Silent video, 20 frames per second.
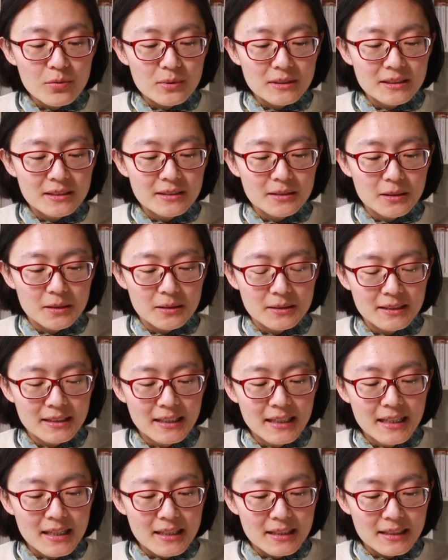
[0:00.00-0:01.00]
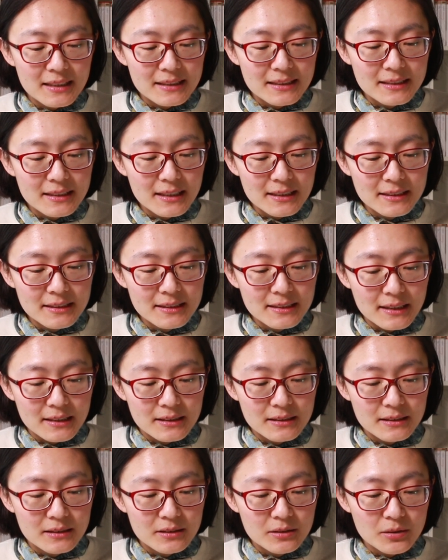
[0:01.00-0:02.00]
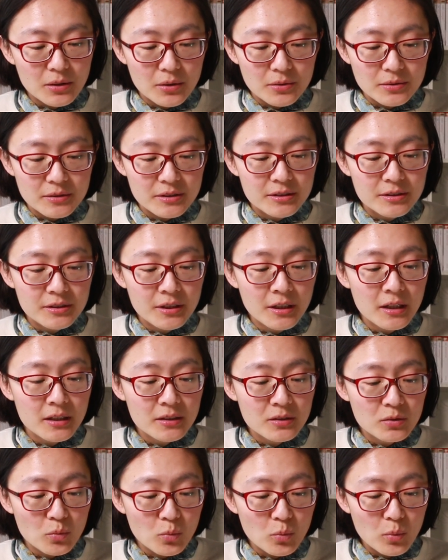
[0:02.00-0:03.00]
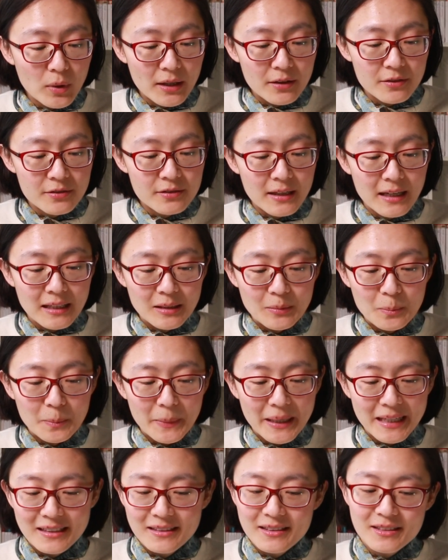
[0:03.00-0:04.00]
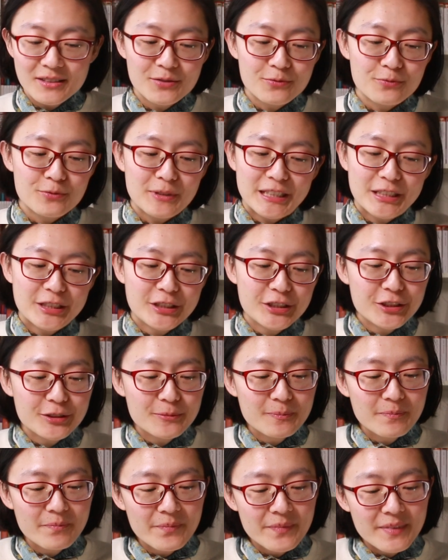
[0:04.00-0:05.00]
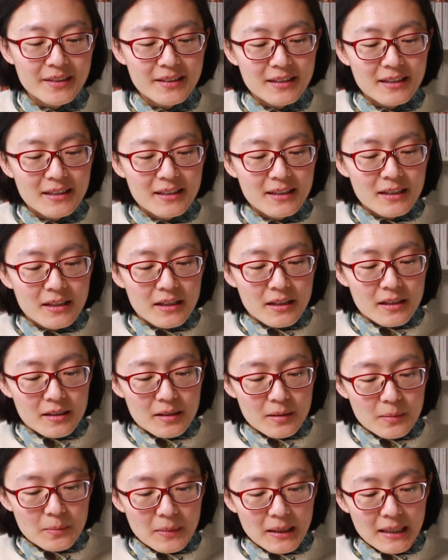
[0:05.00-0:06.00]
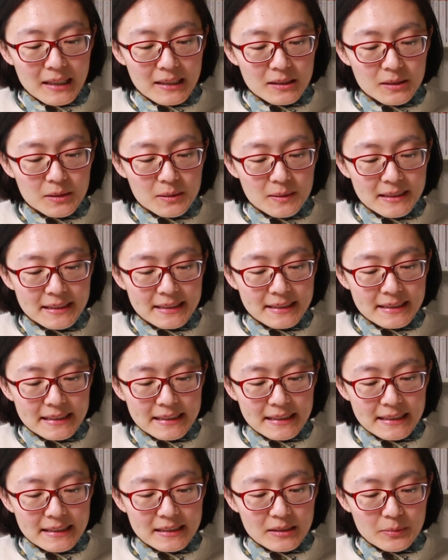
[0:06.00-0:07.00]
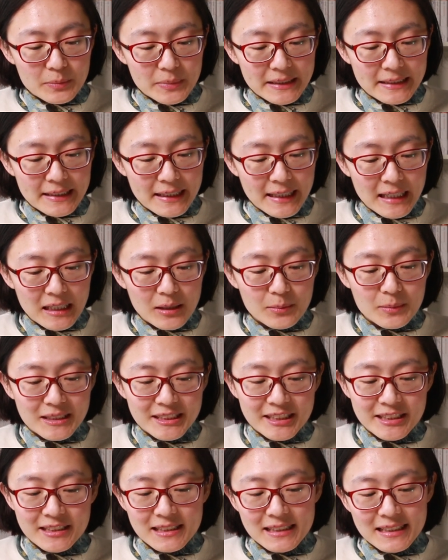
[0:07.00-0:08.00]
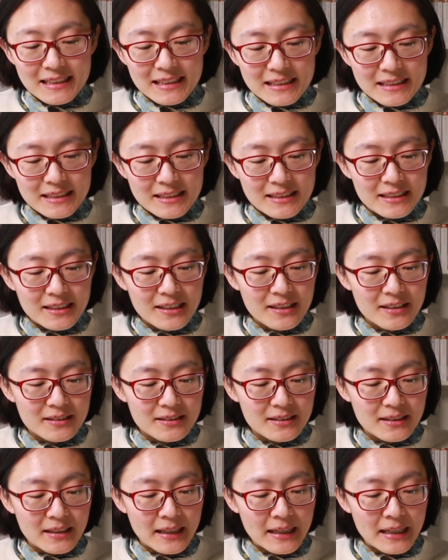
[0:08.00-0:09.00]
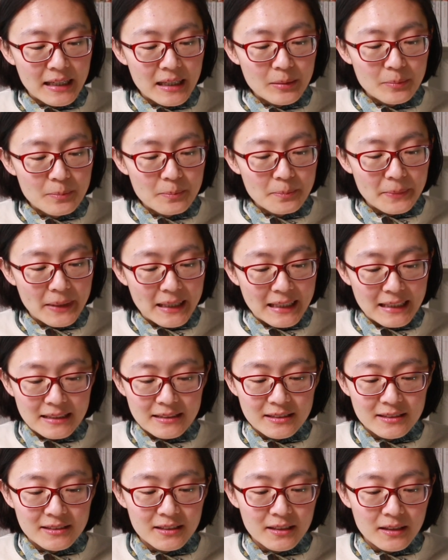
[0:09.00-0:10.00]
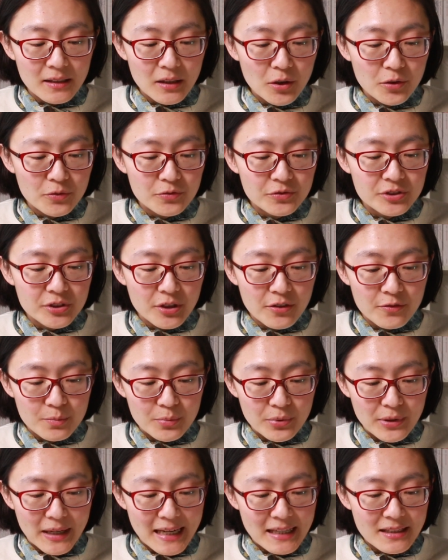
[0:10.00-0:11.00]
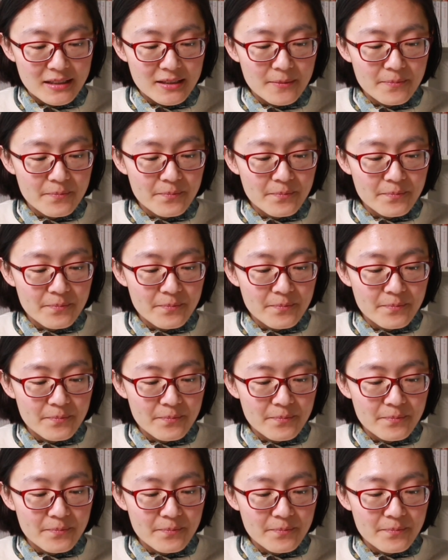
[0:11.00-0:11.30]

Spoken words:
was sought, the dust and stones turned wealth and made us rich. The mallow seed became a cheese, the henbane's loaves of bread.